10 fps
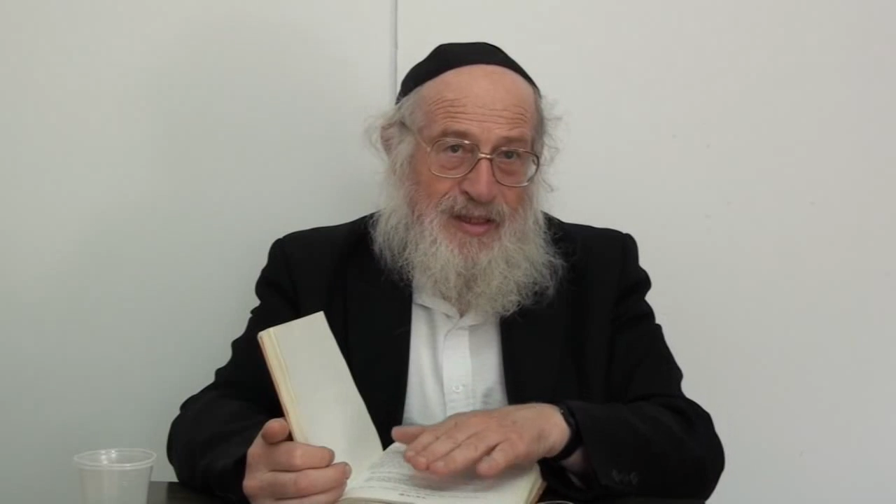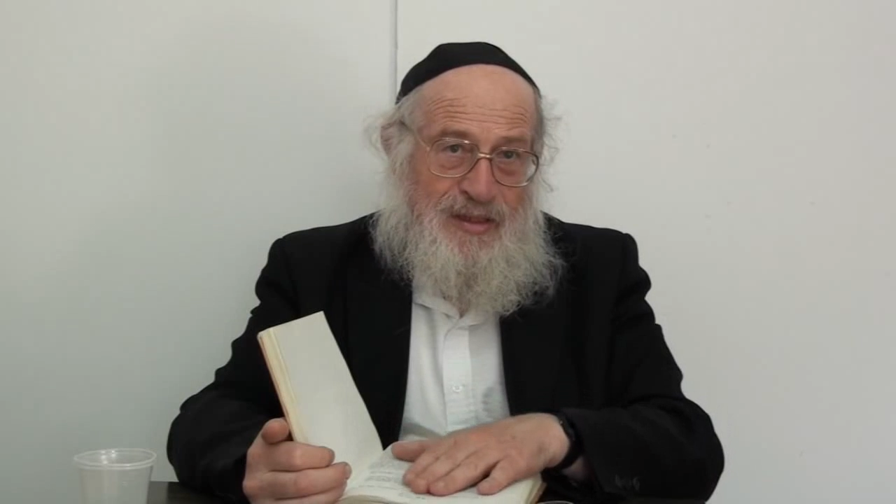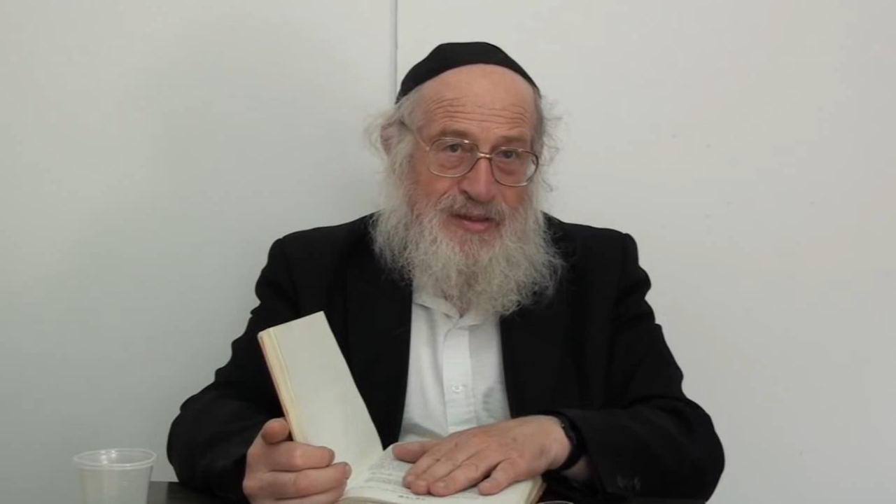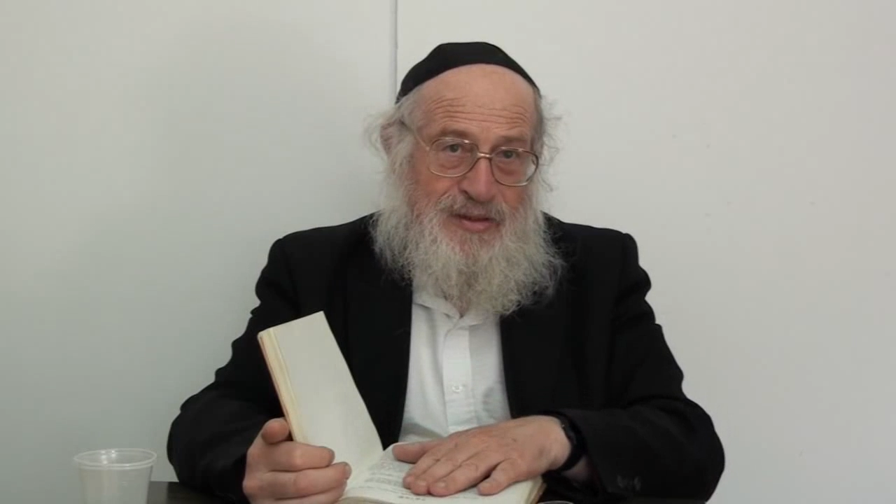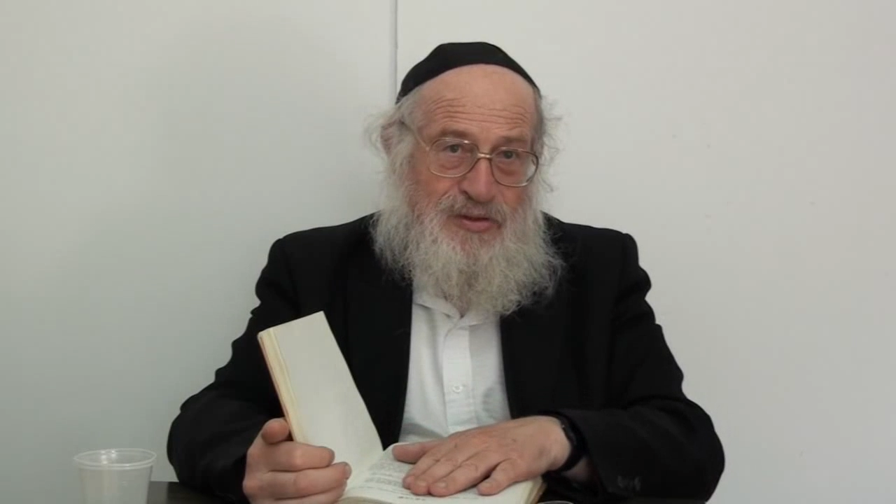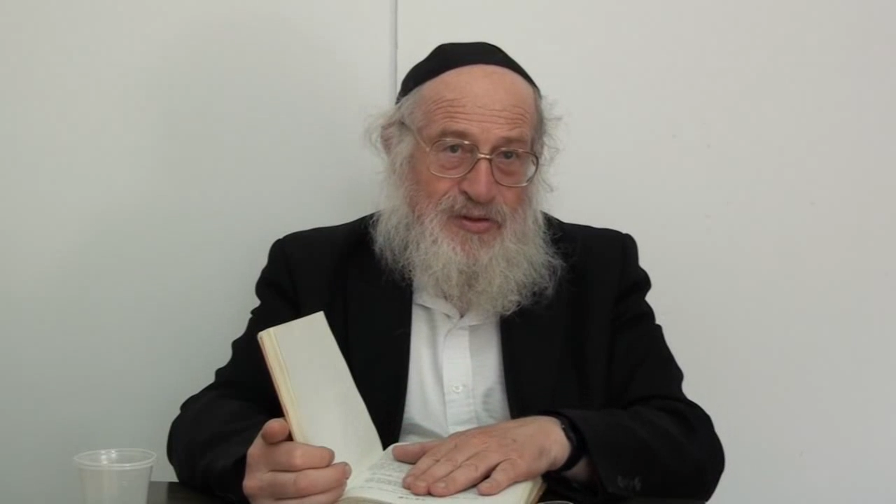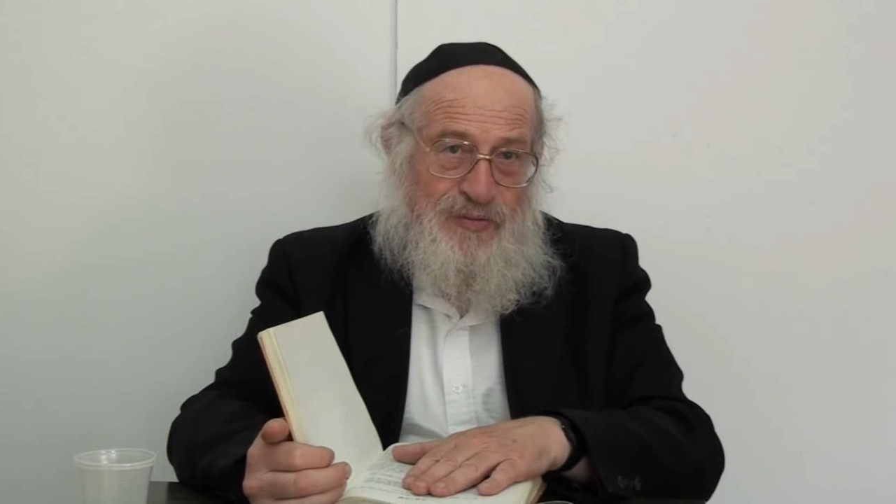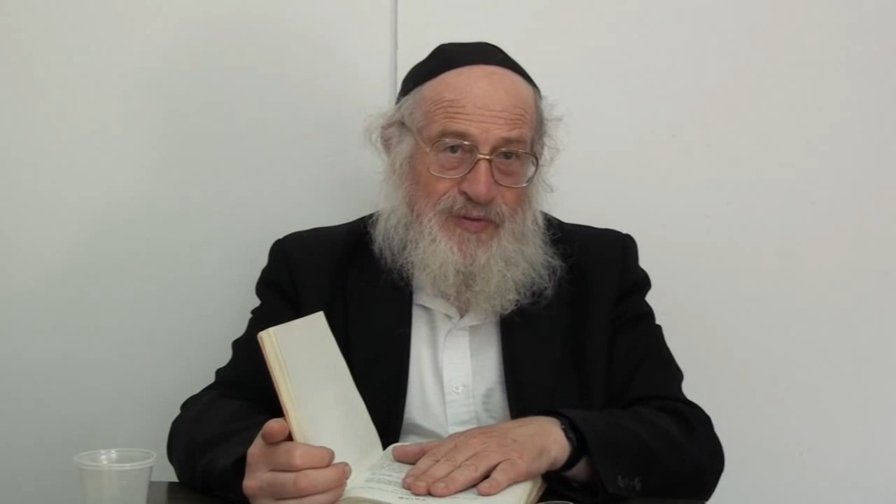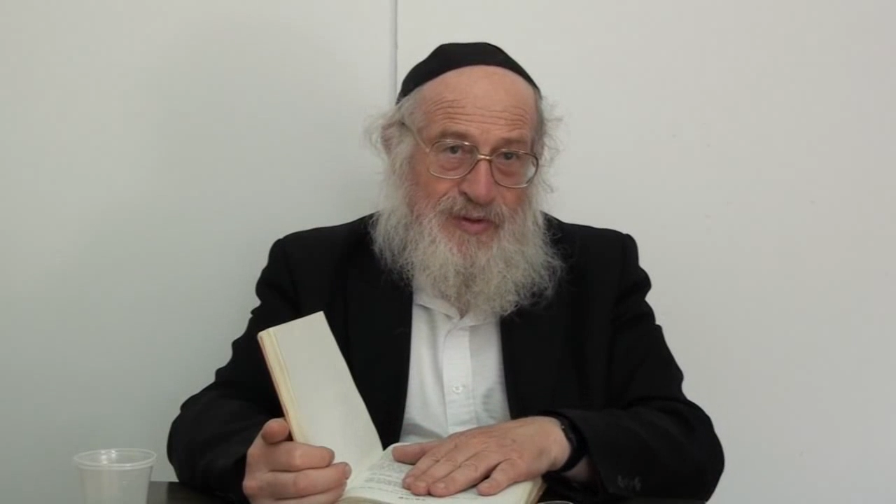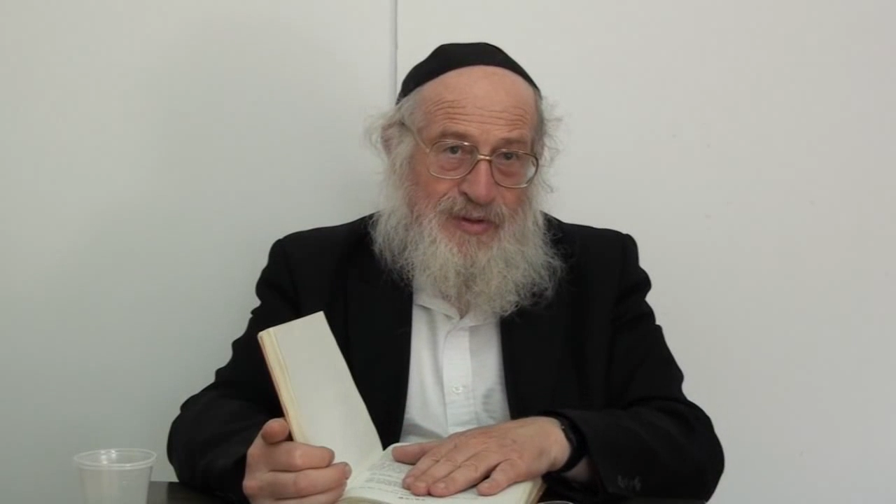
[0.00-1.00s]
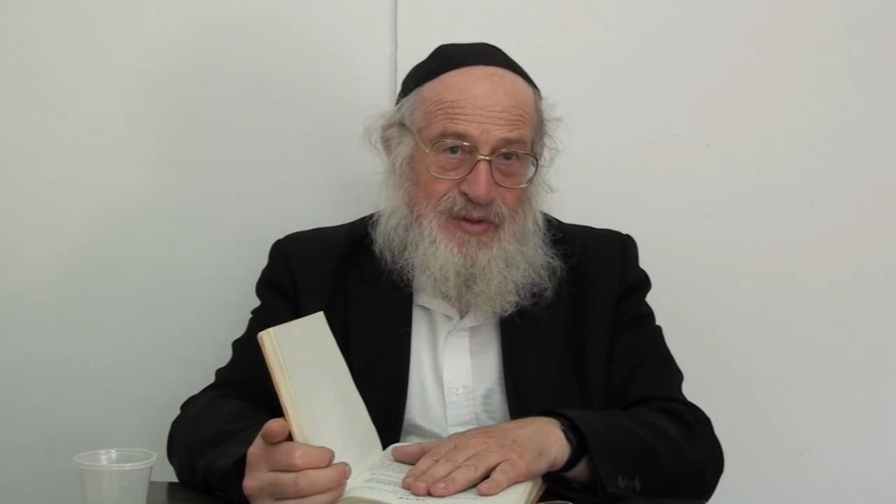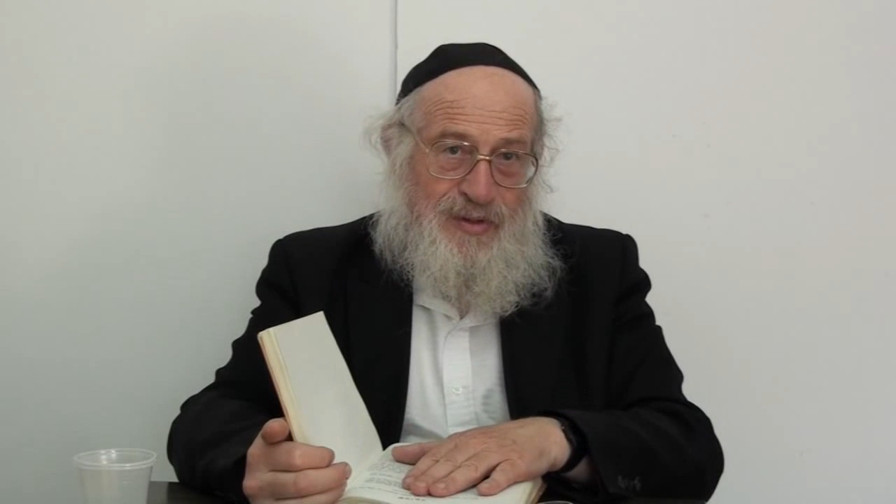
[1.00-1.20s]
last Shofet.